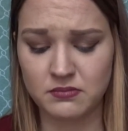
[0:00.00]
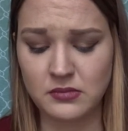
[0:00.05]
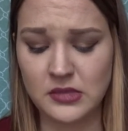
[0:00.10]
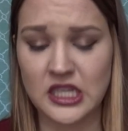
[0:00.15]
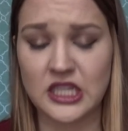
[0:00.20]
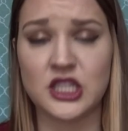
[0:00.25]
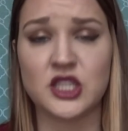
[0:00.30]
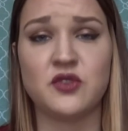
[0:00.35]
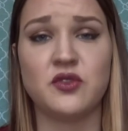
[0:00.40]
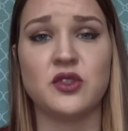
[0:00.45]

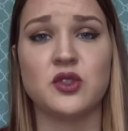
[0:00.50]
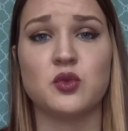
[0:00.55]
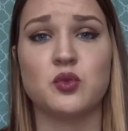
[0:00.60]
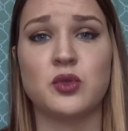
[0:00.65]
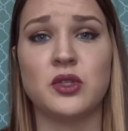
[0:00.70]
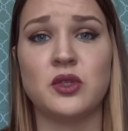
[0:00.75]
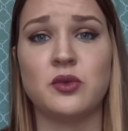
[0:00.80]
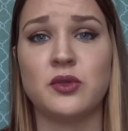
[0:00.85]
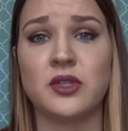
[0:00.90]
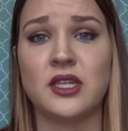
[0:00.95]
it just feels
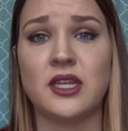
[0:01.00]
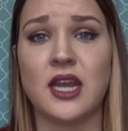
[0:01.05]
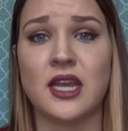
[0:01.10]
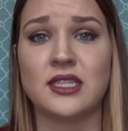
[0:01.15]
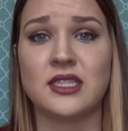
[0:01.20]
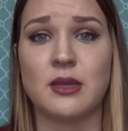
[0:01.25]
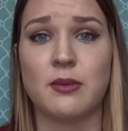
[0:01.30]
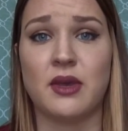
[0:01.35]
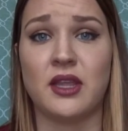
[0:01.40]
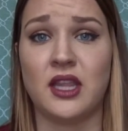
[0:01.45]
really, really
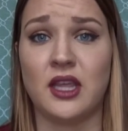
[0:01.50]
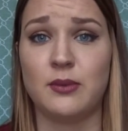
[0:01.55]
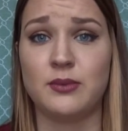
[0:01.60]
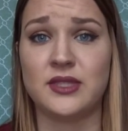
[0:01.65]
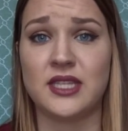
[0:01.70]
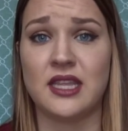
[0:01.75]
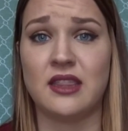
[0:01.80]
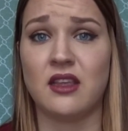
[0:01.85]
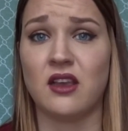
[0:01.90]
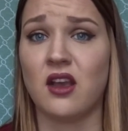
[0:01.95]
nice on my
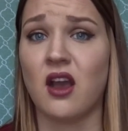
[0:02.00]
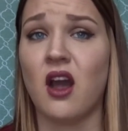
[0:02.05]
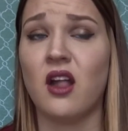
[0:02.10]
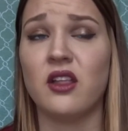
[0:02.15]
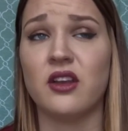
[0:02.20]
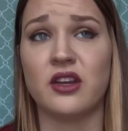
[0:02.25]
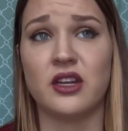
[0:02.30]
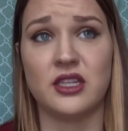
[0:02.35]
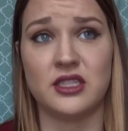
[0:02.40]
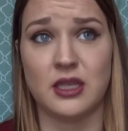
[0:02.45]
lips, and the
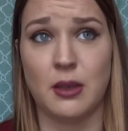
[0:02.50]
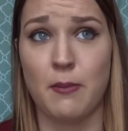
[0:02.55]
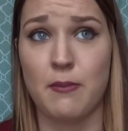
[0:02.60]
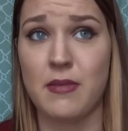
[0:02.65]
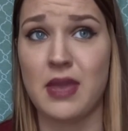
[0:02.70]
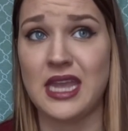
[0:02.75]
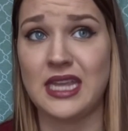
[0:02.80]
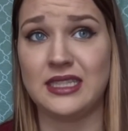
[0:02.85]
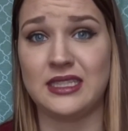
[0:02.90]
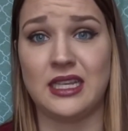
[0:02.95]
color is
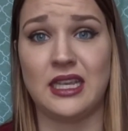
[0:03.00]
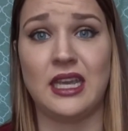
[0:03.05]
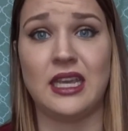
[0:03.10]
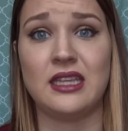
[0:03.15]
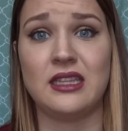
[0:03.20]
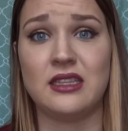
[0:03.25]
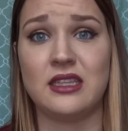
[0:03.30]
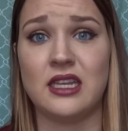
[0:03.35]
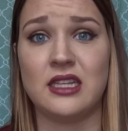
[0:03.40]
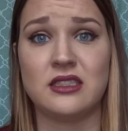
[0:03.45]

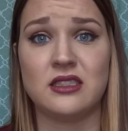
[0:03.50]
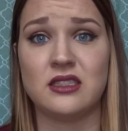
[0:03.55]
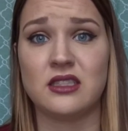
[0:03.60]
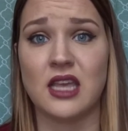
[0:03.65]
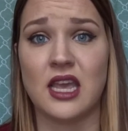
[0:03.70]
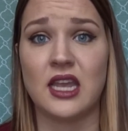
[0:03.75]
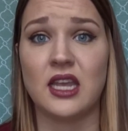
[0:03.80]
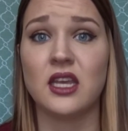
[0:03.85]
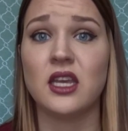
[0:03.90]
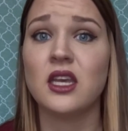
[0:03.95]
amazing. It's
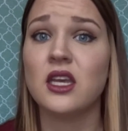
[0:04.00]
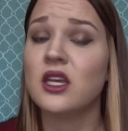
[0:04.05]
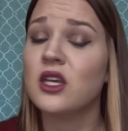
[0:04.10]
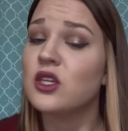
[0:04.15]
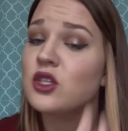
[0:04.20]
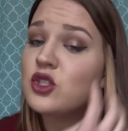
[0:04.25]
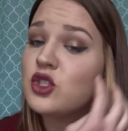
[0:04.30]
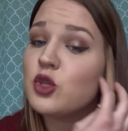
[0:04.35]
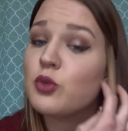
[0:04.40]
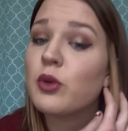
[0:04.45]
like
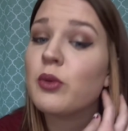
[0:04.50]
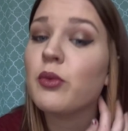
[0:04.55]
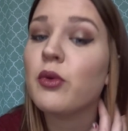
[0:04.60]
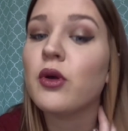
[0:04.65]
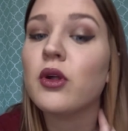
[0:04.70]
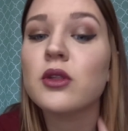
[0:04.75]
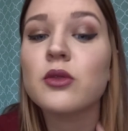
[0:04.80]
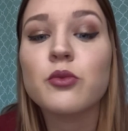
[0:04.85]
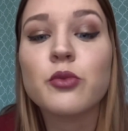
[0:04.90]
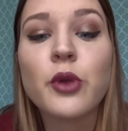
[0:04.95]
super
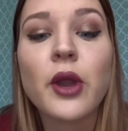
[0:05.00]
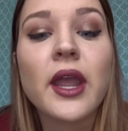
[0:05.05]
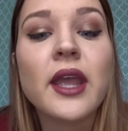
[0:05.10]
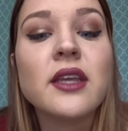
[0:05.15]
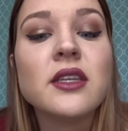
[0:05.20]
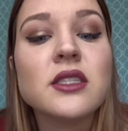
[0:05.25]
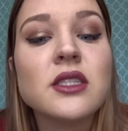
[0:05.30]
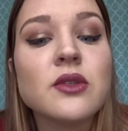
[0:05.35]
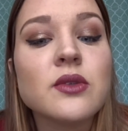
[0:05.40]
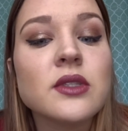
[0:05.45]
bold and
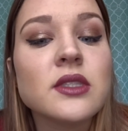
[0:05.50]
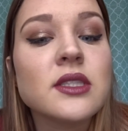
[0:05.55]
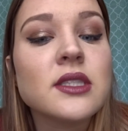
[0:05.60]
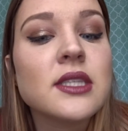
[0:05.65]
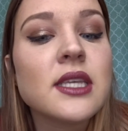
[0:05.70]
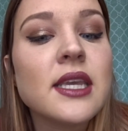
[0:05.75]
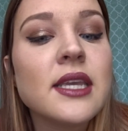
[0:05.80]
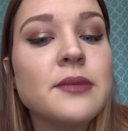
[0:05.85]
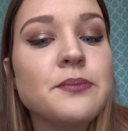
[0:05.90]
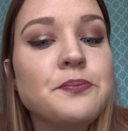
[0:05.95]
bright, as you can
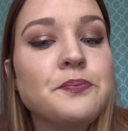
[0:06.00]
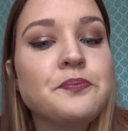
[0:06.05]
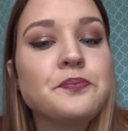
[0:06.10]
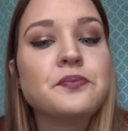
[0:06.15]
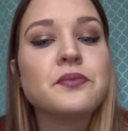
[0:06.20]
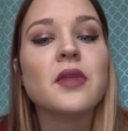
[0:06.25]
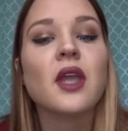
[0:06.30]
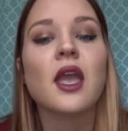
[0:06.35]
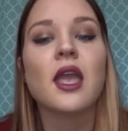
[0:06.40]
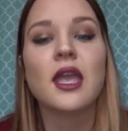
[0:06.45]
see,
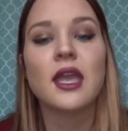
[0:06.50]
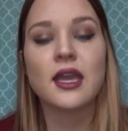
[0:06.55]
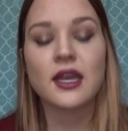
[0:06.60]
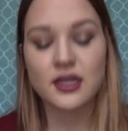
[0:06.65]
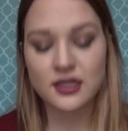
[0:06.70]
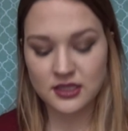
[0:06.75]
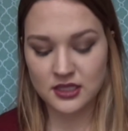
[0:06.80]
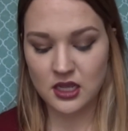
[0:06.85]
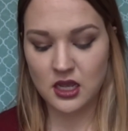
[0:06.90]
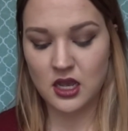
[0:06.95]

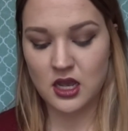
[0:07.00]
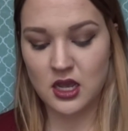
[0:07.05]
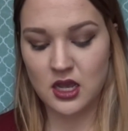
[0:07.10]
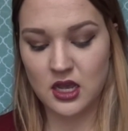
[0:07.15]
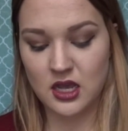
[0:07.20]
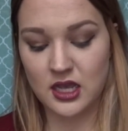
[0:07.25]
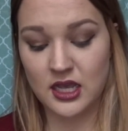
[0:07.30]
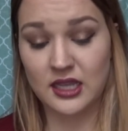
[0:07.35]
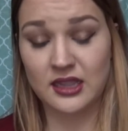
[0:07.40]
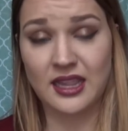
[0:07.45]
and
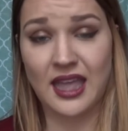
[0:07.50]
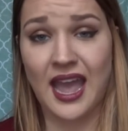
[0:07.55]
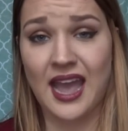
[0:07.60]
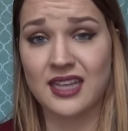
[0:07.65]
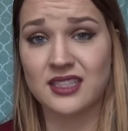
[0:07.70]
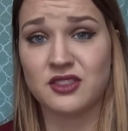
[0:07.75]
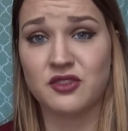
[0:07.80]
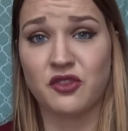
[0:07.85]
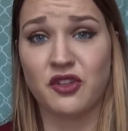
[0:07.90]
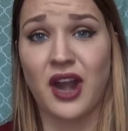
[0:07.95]
it
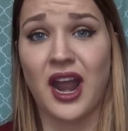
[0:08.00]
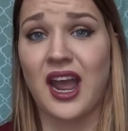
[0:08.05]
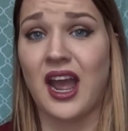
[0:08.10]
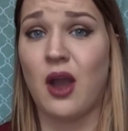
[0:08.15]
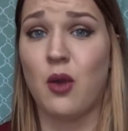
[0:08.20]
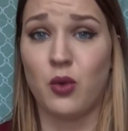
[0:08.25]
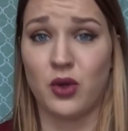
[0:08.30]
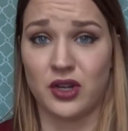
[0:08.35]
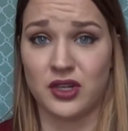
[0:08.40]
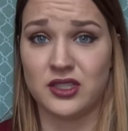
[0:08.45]
lasts for
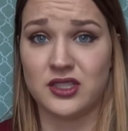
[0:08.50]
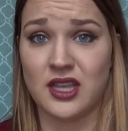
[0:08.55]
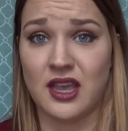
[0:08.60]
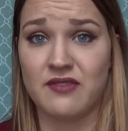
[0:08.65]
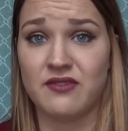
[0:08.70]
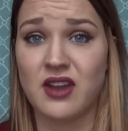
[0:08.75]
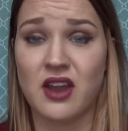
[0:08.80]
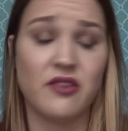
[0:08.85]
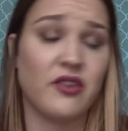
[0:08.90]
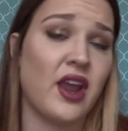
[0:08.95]
hours.
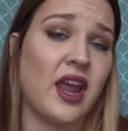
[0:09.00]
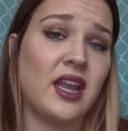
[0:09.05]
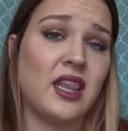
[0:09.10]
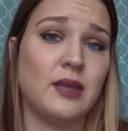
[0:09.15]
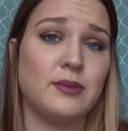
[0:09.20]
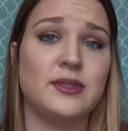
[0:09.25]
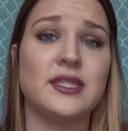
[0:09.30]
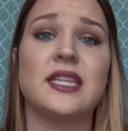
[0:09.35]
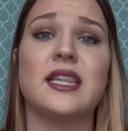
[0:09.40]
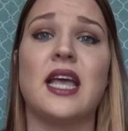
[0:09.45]
I've never had a
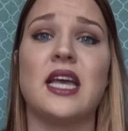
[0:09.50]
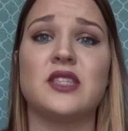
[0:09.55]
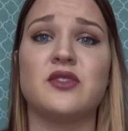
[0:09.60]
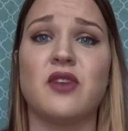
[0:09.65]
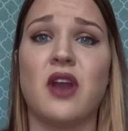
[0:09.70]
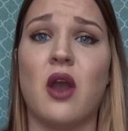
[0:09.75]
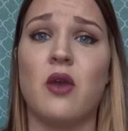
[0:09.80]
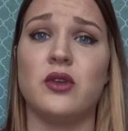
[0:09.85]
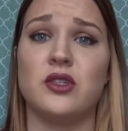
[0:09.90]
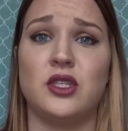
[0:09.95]
lipstick last
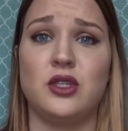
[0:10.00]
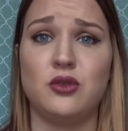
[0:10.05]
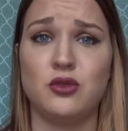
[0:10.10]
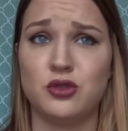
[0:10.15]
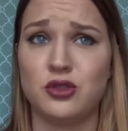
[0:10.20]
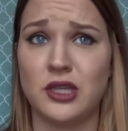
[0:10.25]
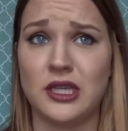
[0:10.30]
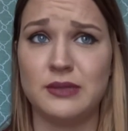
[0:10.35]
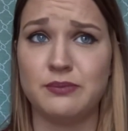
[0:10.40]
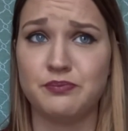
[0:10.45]
for hours. It
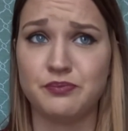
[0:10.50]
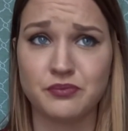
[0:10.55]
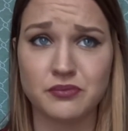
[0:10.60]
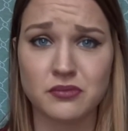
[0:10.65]
usually